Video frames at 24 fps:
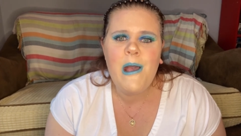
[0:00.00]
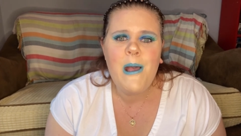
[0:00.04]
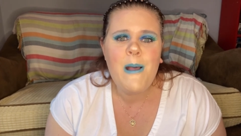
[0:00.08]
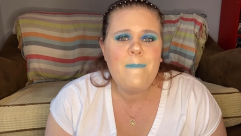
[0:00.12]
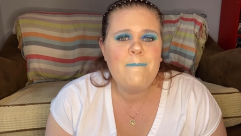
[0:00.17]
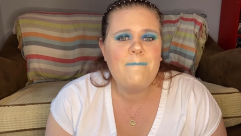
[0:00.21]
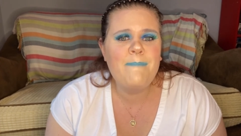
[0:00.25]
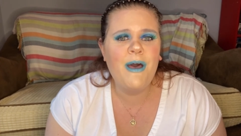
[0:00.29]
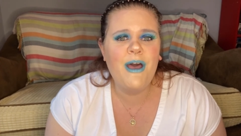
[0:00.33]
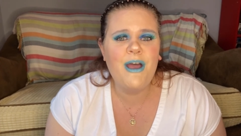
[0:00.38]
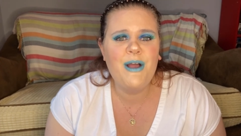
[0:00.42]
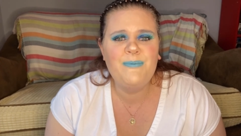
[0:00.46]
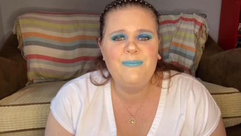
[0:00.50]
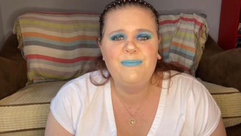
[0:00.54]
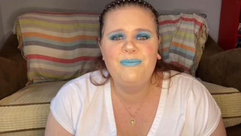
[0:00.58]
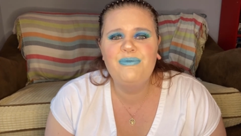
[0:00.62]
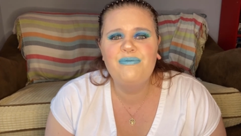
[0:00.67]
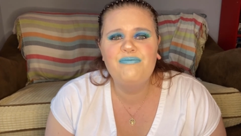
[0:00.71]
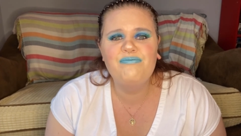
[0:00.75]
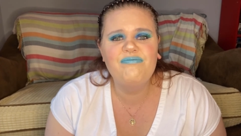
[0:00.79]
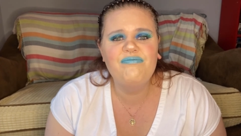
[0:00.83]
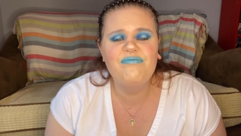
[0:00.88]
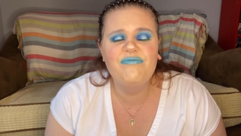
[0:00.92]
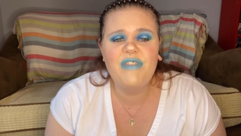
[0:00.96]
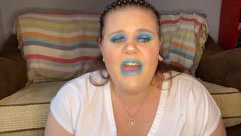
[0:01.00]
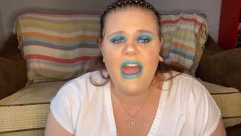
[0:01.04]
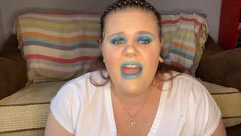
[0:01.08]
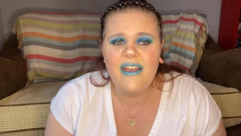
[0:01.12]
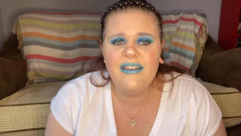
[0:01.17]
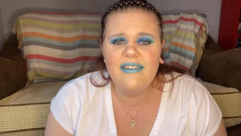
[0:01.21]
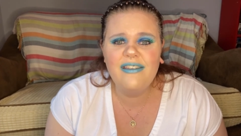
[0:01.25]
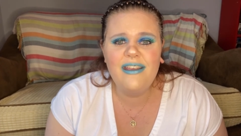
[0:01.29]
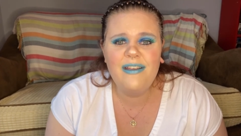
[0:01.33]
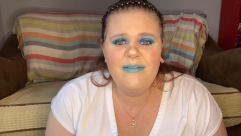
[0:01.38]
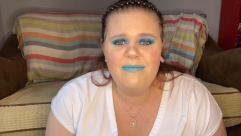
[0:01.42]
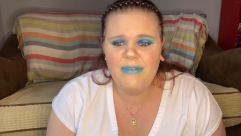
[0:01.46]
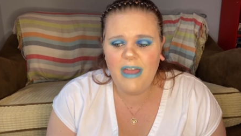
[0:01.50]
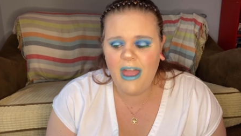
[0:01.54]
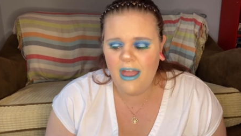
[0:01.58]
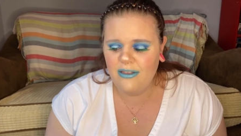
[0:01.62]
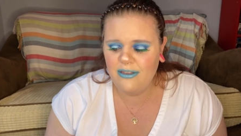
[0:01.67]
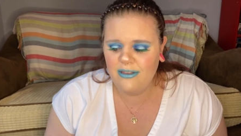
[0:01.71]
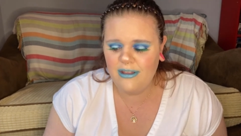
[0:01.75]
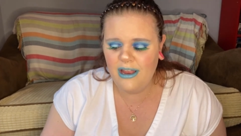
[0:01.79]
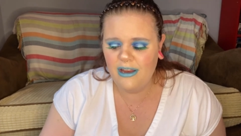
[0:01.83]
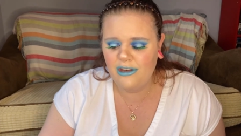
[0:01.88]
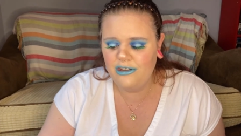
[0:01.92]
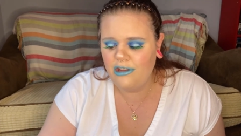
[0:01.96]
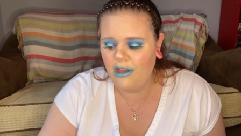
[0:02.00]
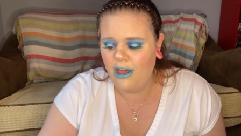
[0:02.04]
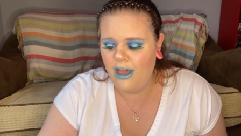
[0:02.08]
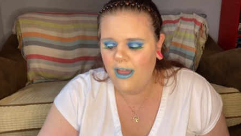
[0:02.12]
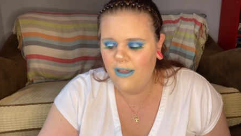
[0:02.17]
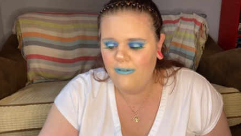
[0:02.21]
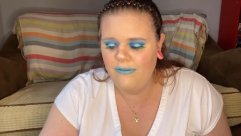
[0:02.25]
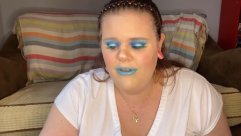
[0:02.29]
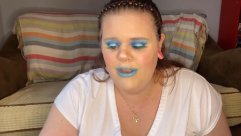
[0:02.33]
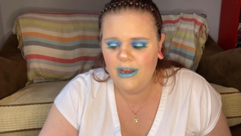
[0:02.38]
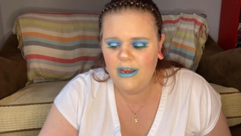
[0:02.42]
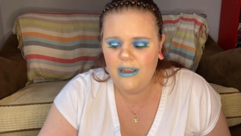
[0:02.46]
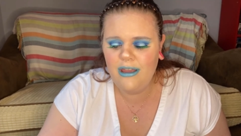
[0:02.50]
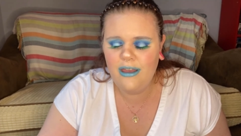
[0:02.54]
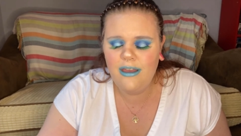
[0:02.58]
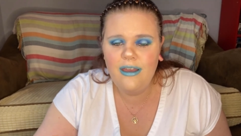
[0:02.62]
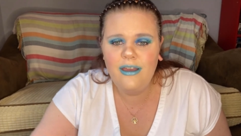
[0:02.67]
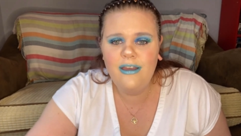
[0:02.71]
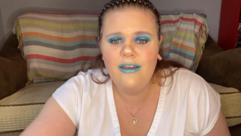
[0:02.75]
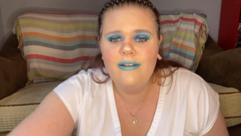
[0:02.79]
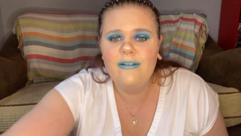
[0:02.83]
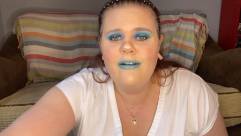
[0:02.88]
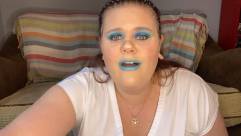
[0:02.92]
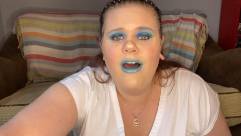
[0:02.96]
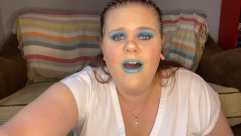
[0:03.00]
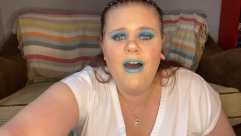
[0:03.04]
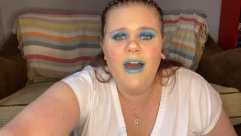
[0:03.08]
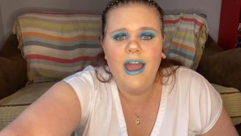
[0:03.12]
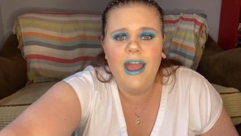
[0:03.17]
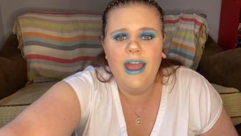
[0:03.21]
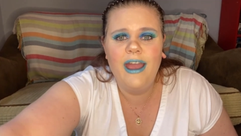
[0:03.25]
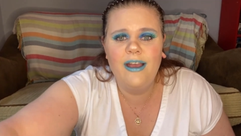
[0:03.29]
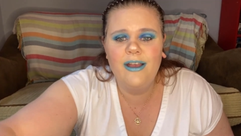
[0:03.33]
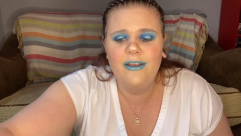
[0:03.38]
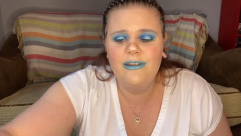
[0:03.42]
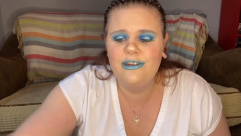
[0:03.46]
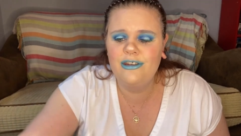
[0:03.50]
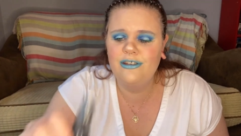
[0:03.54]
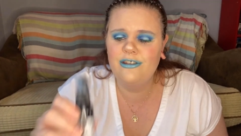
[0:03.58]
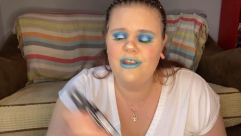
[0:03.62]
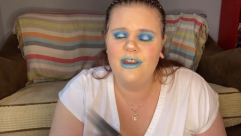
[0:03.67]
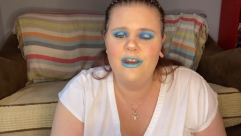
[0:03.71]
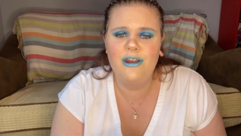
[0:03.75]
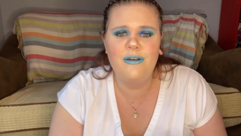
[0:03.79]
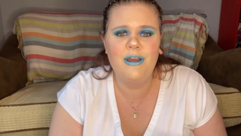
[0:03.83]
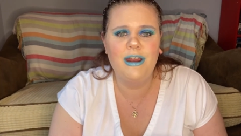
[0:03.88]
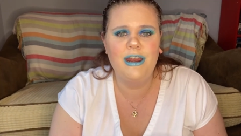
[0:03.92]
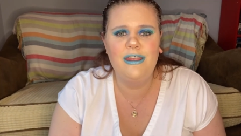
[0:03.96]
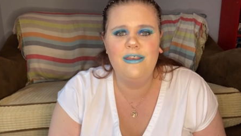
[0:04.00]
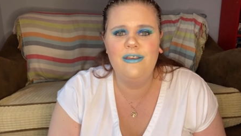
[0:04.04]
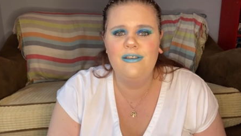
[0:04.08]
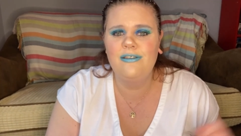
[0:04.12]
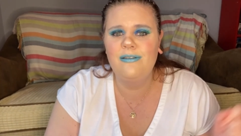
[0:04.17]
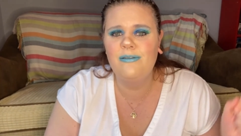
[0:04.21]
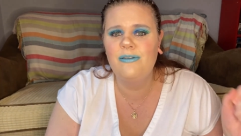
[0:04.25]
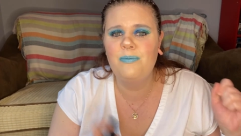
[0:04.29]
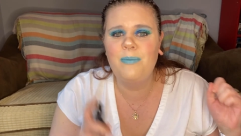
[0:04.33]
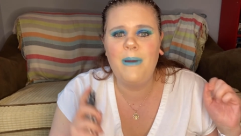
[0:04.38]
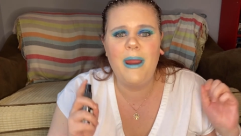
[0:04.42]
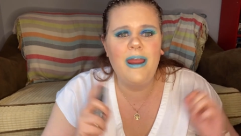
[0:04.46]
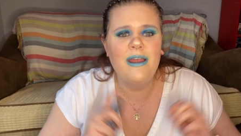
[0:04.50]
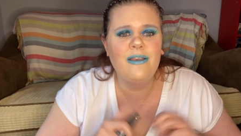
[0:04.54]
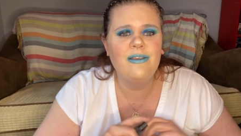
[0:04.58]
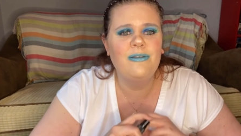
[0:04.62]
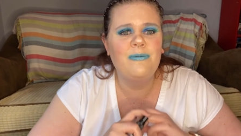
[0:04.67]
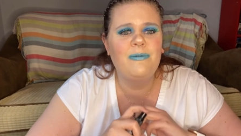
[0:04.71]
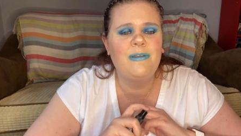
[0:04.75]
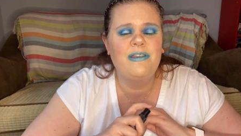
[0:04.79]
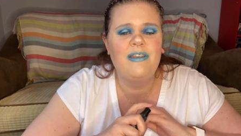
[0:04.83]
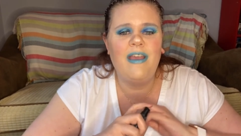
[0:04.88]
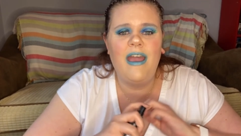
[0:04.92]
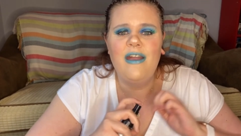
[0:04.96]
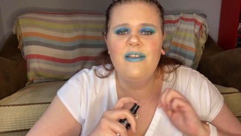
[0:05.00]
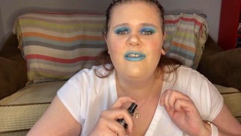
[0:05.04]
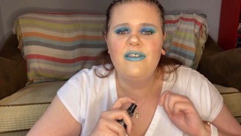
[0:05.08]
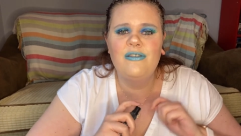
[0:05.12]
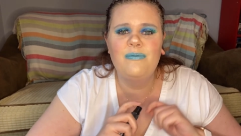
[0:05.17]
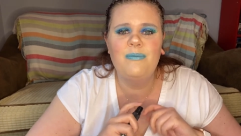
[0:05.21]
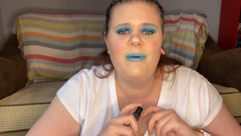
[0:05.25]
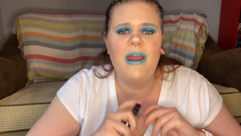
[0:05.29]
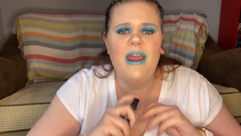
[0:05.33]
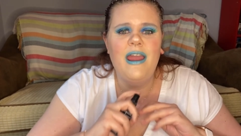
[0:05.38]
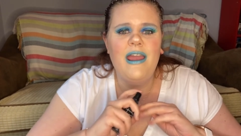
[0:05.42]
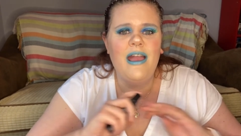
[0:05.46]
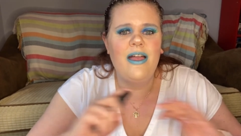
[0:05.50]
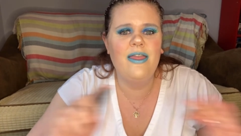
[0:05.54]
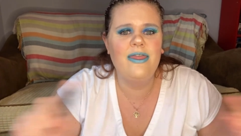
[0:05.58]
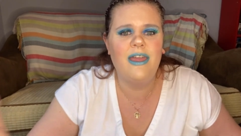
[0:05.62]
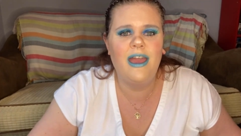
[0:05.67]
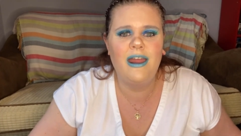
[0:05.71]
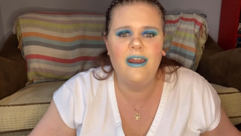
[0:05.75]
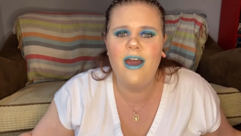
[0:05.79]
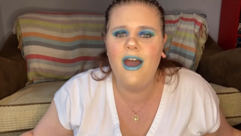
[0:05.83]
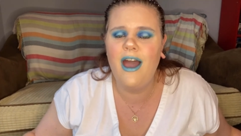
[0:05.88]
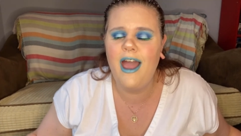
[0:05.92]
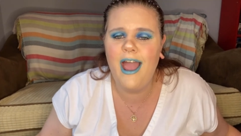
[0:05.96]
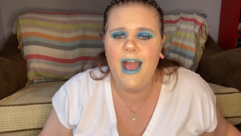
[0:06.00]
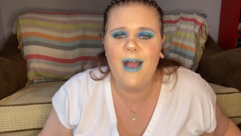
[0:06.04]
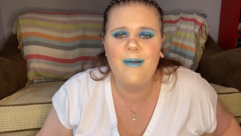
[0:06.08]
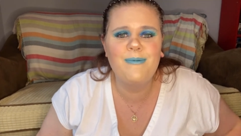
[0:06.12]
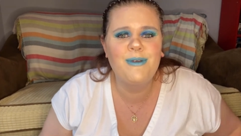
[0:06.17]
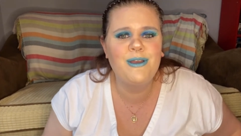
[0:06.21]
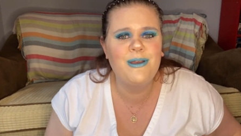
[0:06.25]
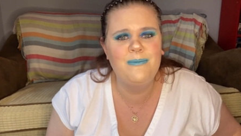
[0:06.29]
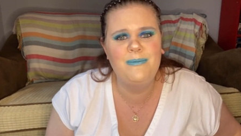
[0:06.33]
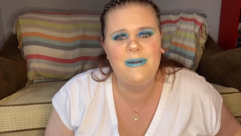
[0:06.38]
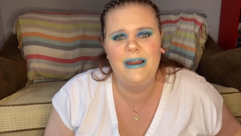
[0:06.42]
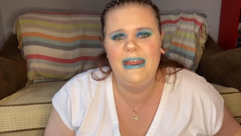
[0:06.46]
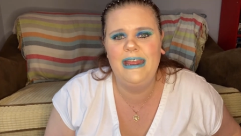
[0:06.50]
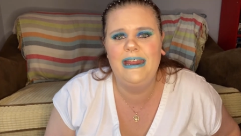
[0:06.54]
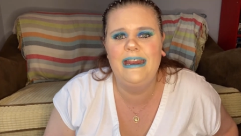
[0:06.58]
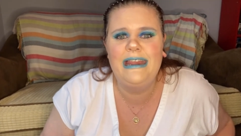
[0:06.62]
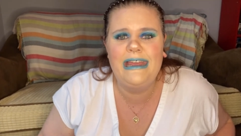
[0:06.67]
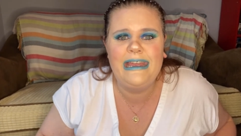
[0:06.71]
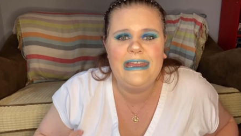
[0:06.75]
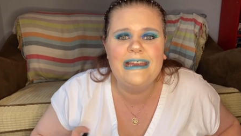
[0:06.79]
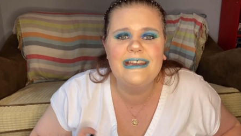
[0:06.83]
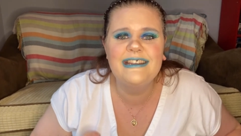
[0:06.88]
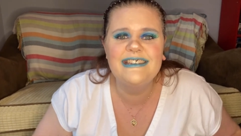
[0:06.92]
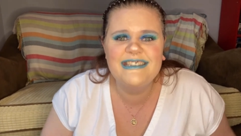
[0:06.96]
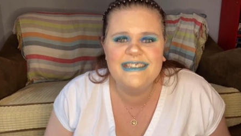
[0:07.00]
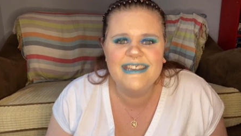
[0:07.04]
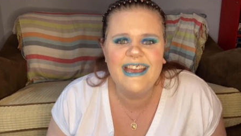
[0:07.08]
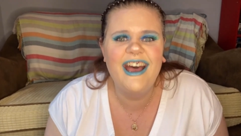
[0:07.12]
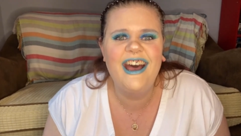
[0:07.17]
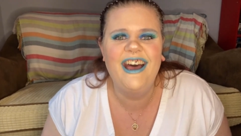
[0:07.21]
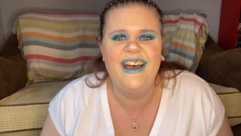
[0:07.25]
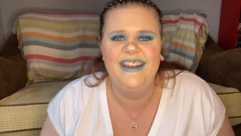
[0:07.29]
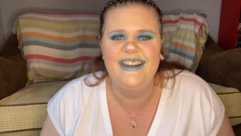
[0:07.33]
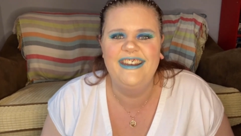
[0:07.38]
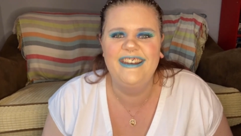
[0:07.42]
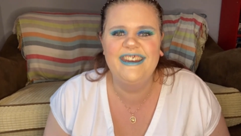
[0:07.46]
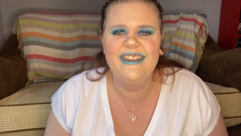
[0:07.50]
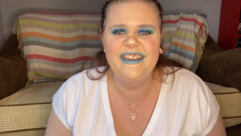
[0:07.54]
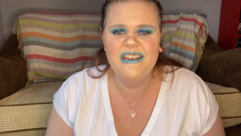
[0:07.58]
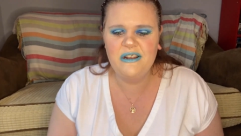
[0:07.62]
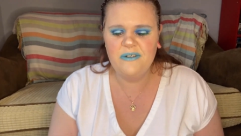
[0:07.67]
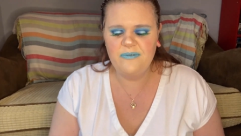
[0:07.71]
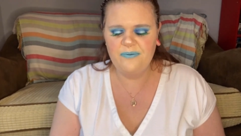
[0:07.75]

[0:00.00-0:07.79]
but that is it. That is the entire video. I just going to quickly use some setting spray and then I am completely done.